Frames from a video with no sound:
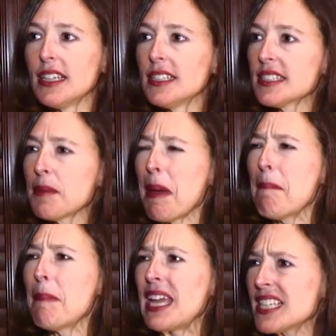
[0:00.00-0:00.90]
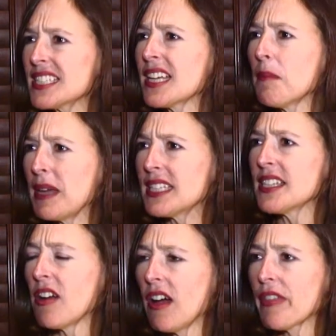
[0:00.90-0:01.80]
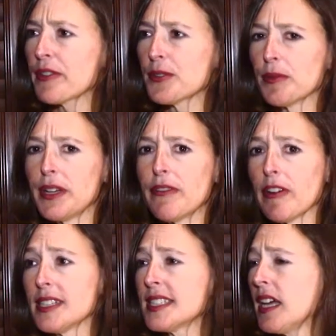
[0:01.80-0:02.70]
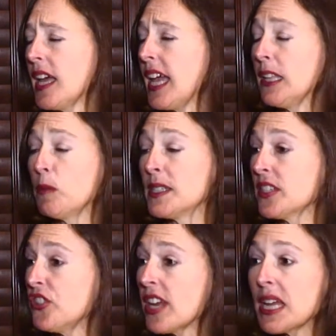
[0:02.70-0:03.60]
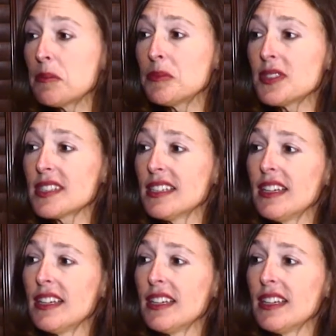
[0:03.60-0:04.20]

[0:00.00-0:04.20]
some amazing, amazing authors read for us. Uh, Eloisa James,